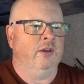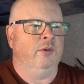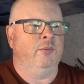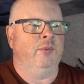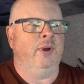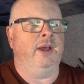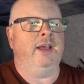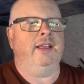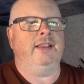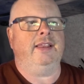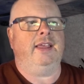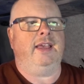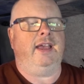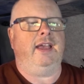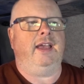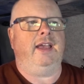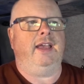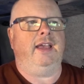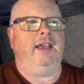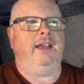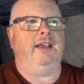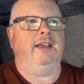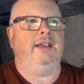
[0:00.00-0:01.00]
Well,
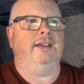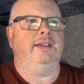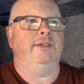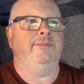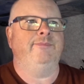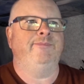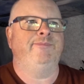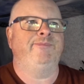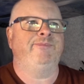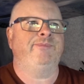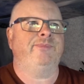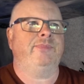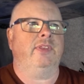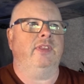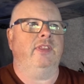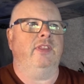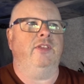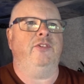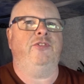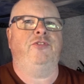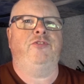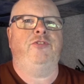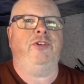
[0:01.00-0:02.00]

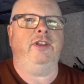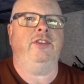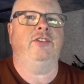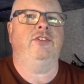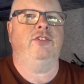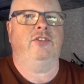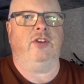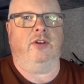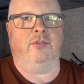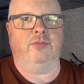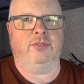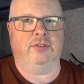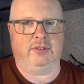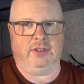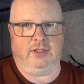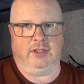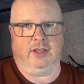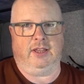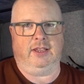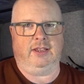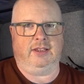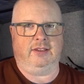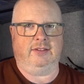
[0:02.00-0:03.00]
the fridge obviously,
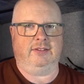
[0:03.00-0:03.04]
like I